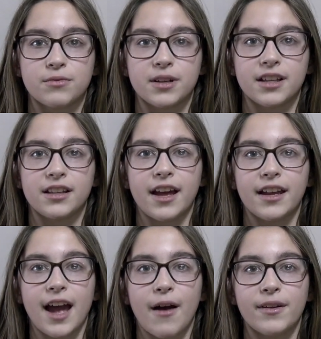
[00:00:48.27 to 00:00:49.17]
really
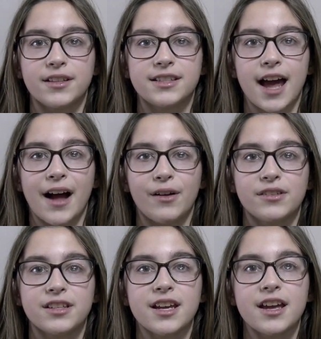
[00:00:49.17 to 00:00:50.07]
like how it sounds.